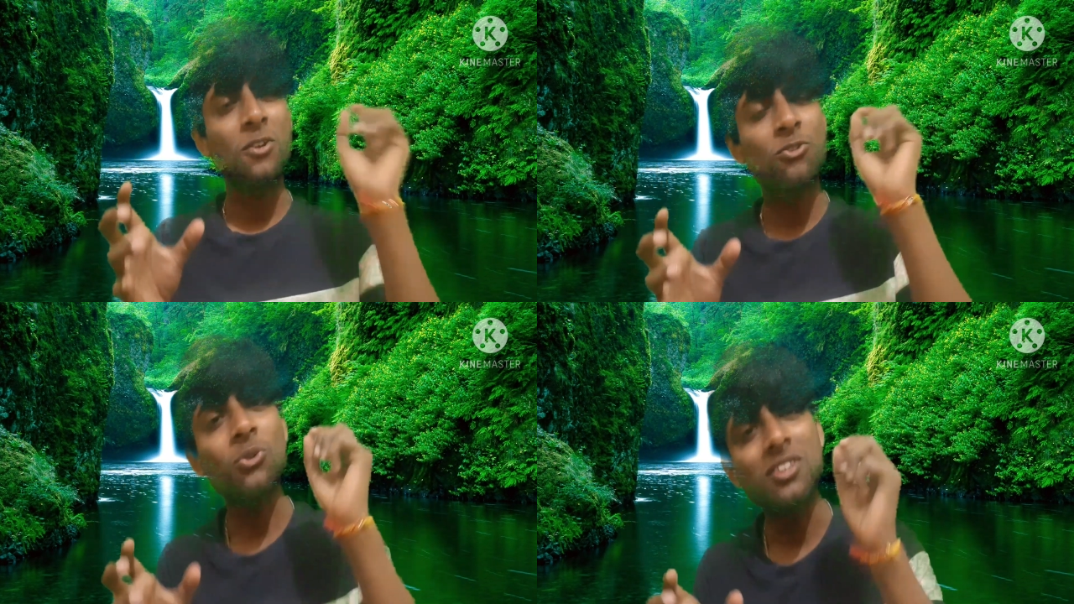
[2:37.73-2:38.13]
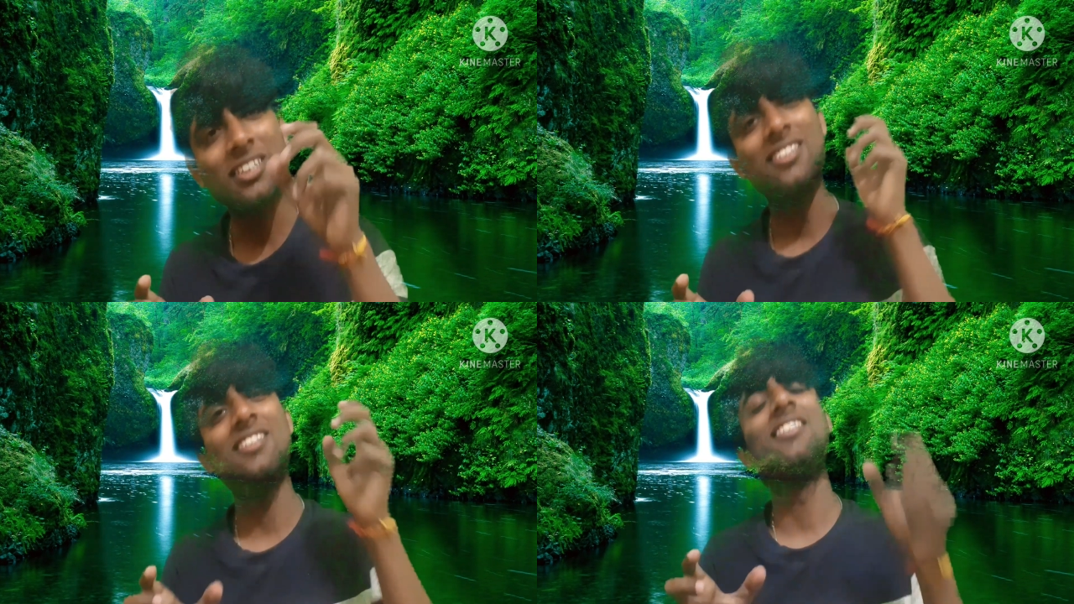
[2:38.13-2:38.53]
So
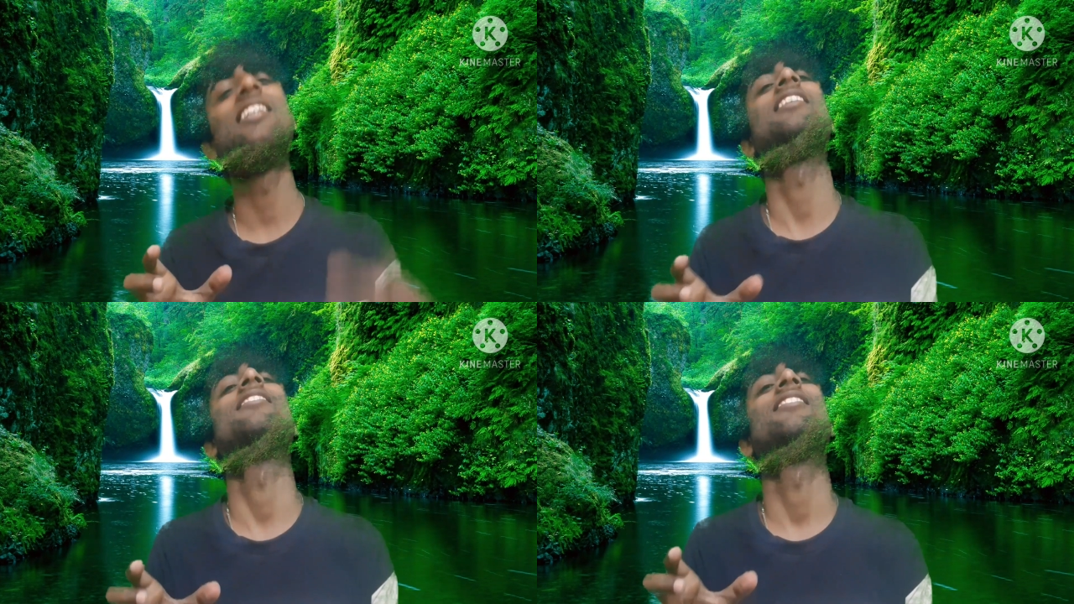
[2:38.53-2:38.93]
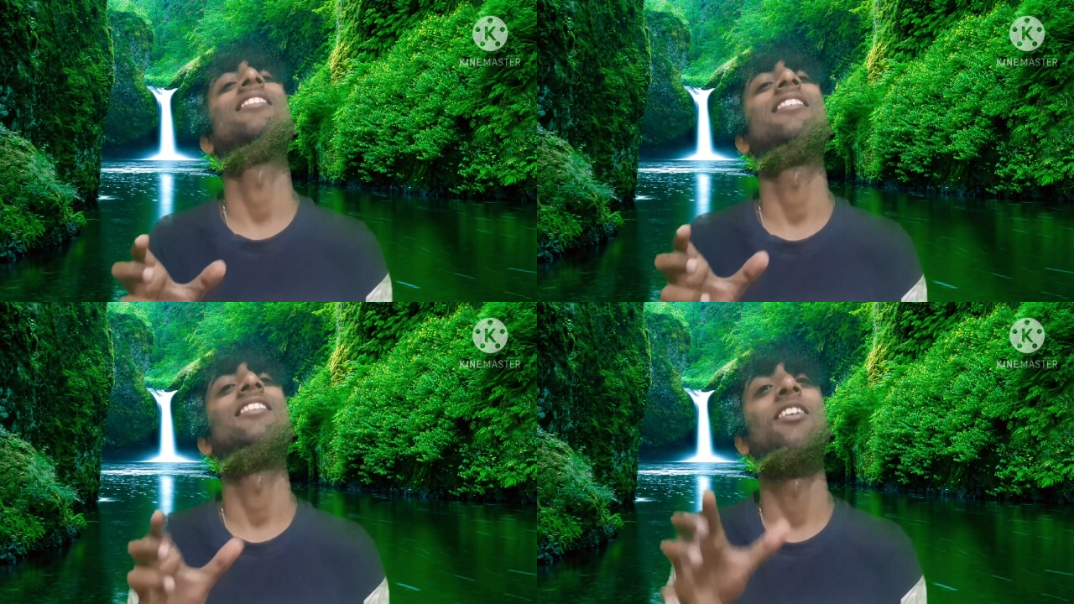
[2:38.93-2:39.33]
this
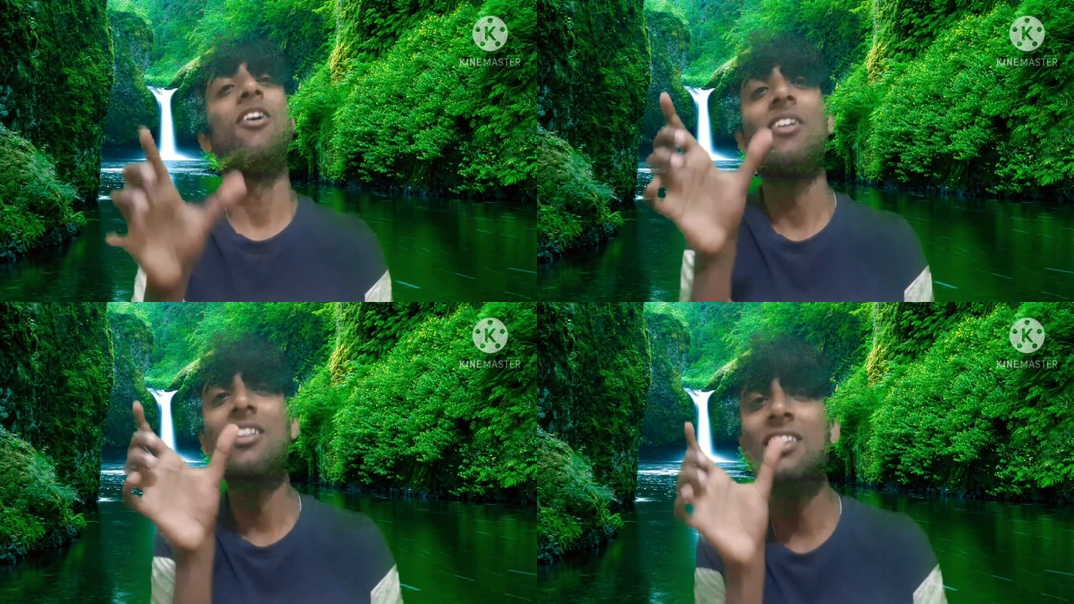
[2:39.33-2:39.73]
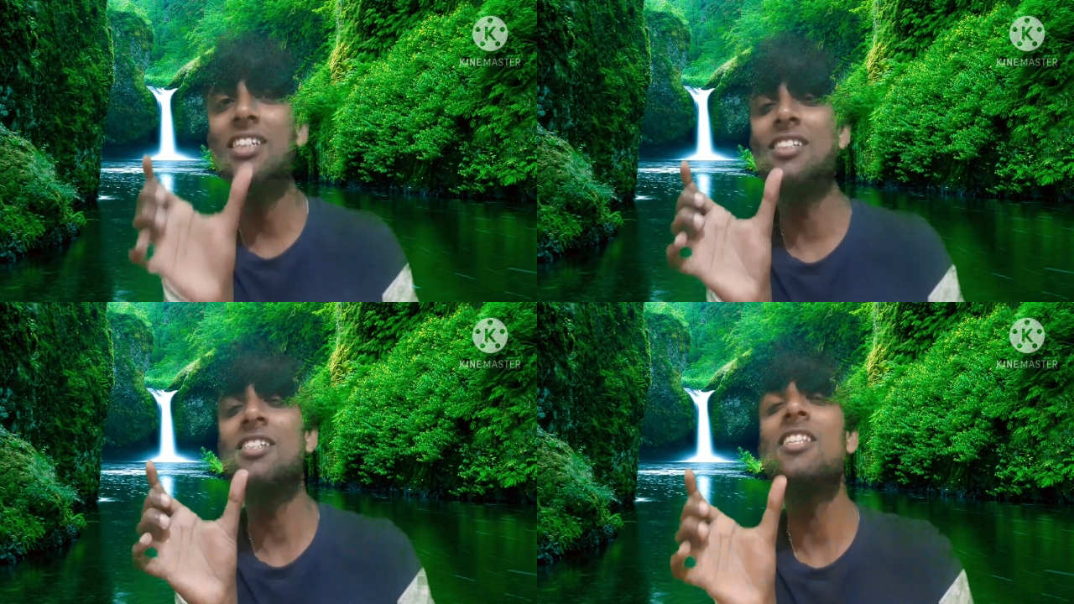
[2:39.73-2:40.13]

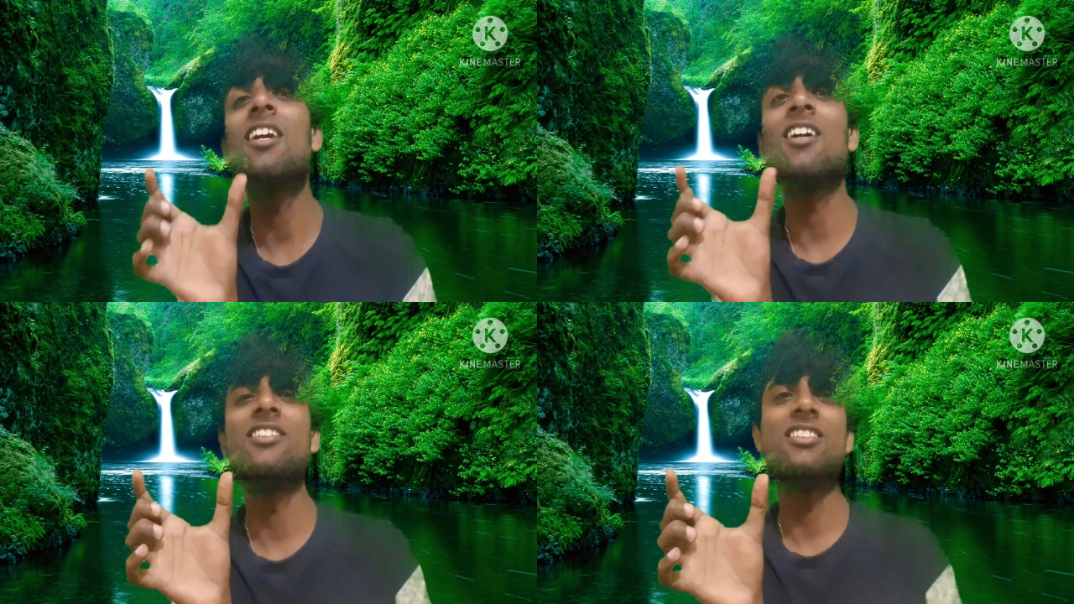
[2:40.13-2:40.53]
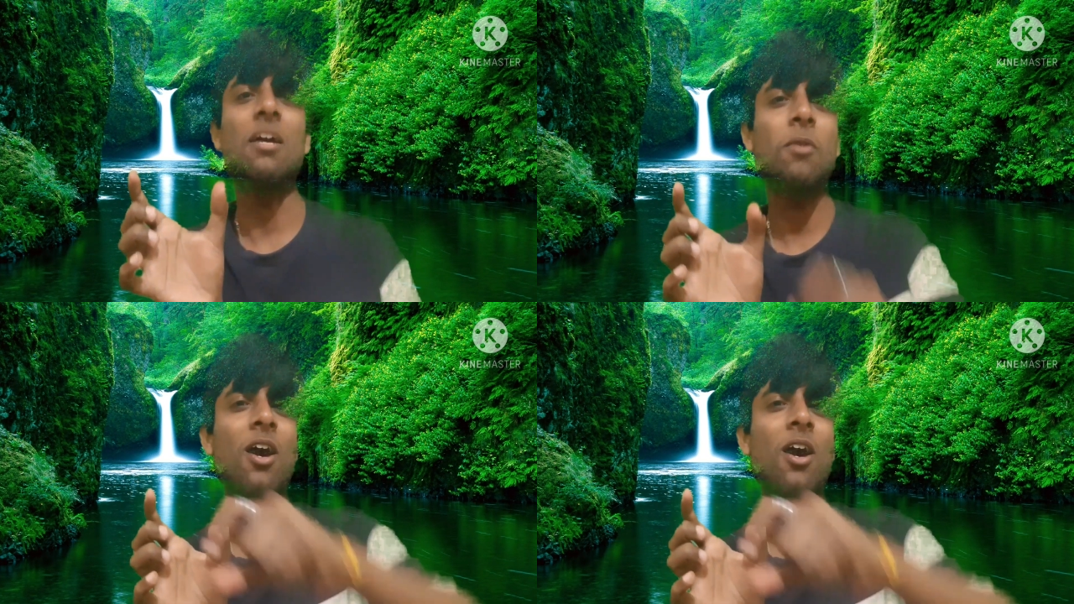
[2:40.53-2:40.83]
is the concept